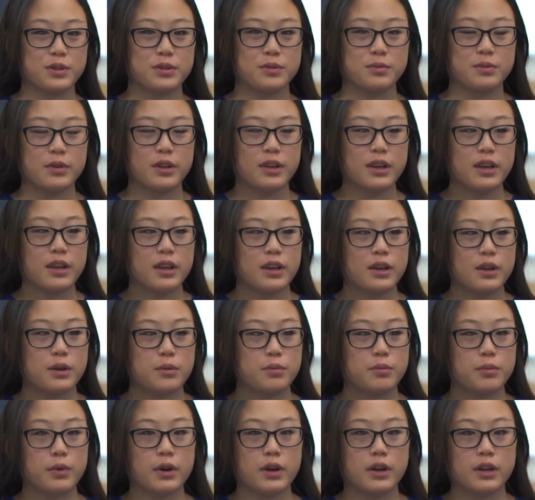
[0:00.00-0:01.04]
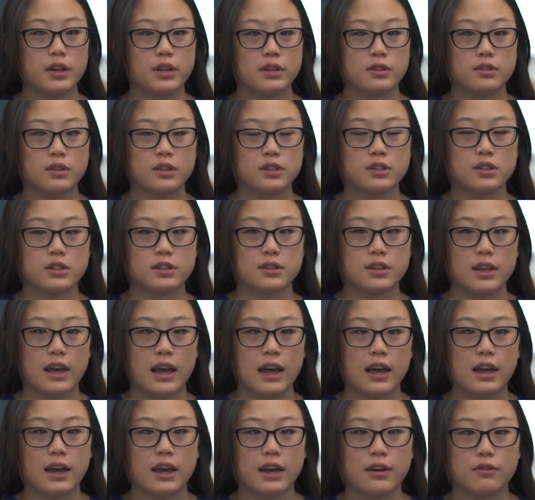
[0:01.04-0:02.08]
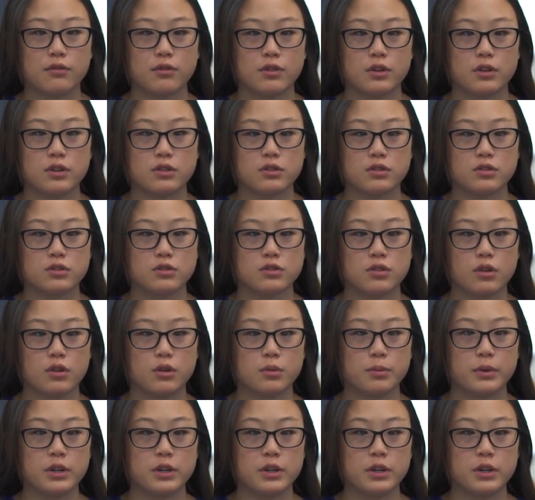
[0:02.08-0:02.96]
them. But it's not just that, I've learned so